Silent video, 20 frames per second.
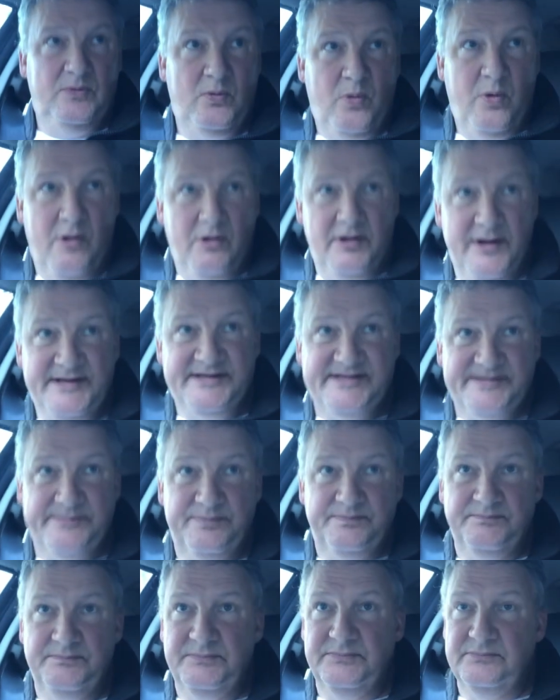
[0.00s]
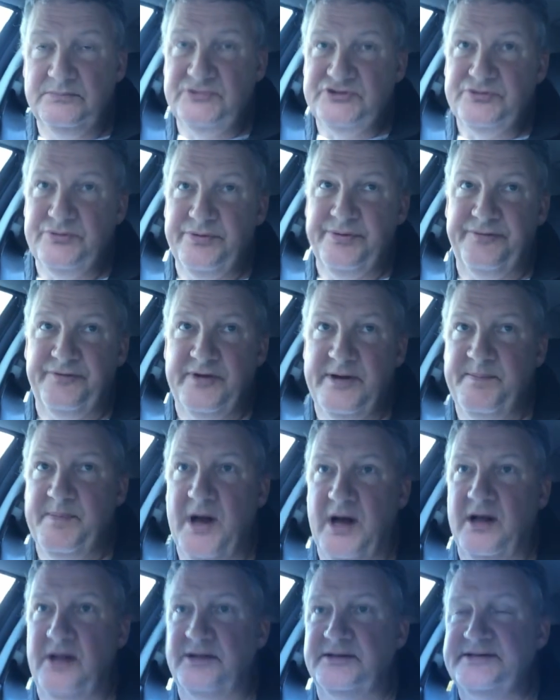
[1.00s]
Quarries are two or three
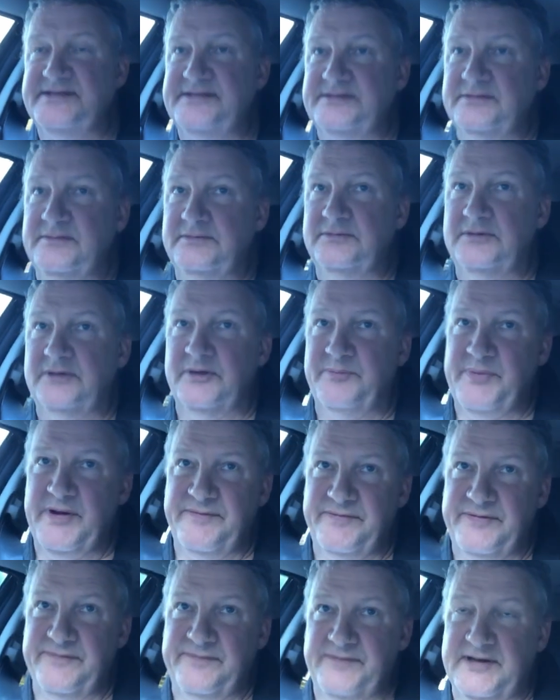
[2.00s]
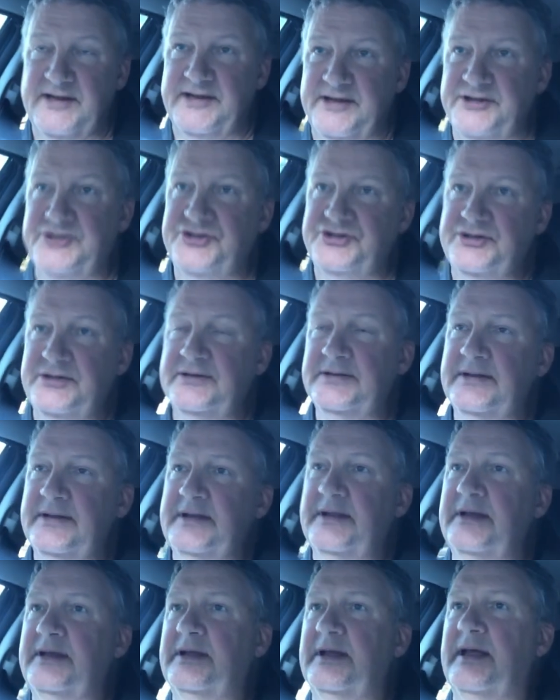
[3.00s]
miles above the village,
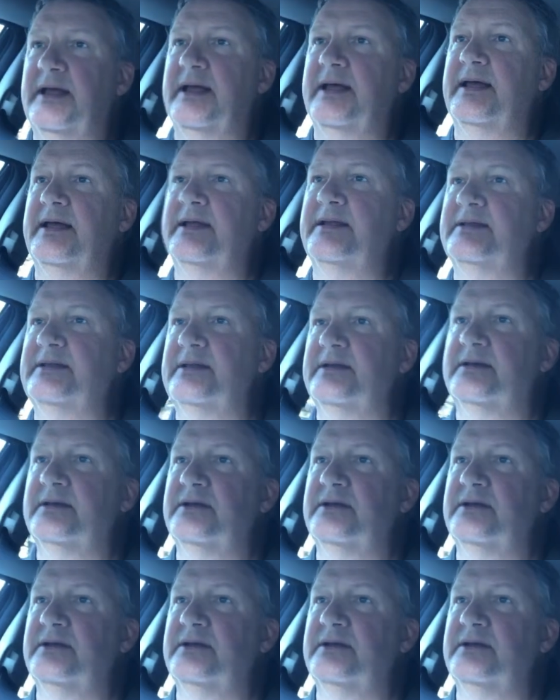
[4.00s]
and uh,